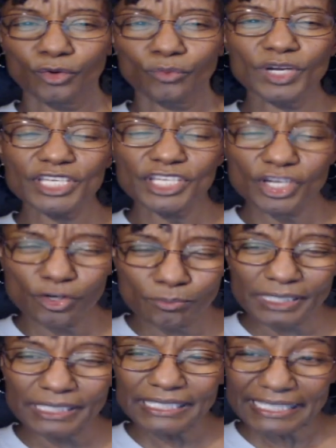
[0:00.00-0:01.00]
when you
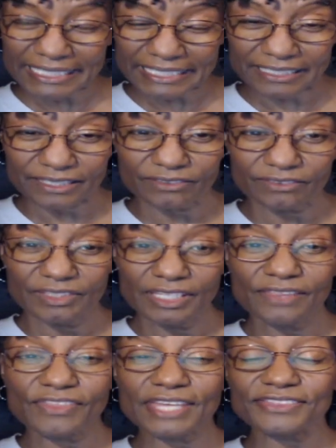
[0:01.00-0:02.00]
believe
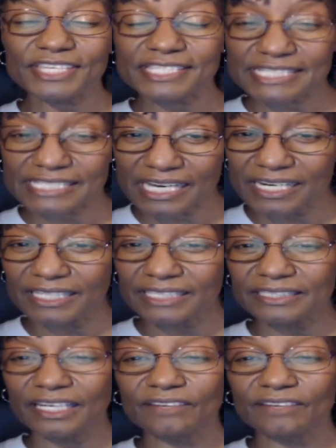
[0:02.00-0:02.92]
that the Son